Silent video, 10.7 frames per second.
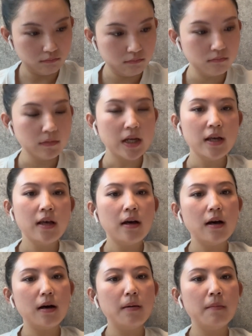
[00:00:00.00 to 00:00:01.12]

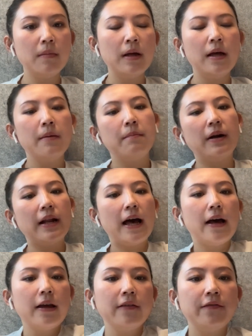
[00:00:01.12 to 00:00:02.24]
Mm-hmm. Um, but
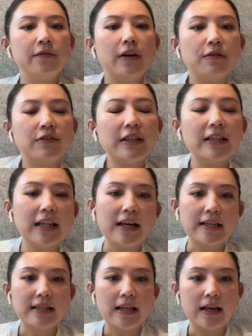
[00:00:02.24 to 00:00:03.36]
I
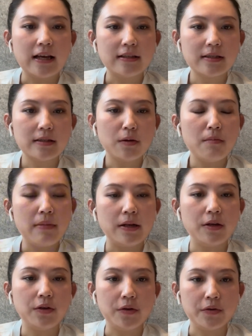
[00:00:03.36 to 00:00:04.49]
realized that so
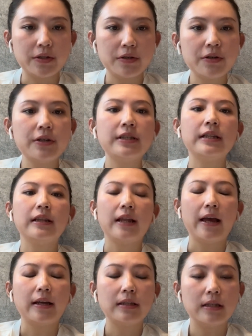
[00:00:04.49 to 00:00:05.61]
many users
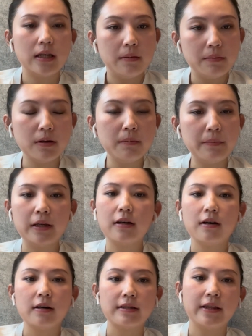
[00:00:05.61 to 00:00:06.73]
like Teable
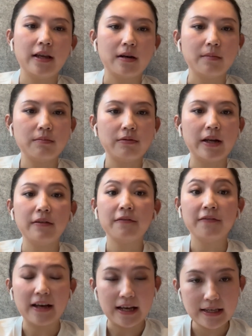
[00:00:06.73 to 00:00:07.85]
because they are pretty
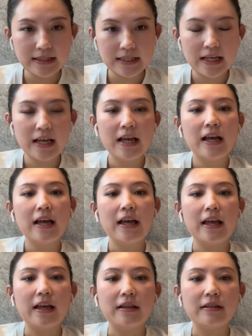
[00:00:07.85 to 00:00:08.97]
fast
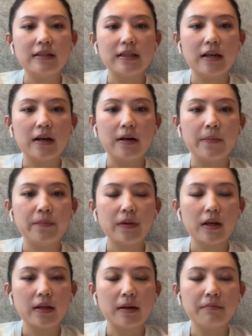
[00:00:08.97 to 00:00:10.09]
and
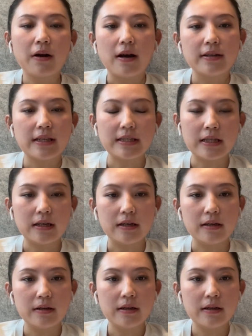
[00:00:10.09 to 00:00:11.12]
can process the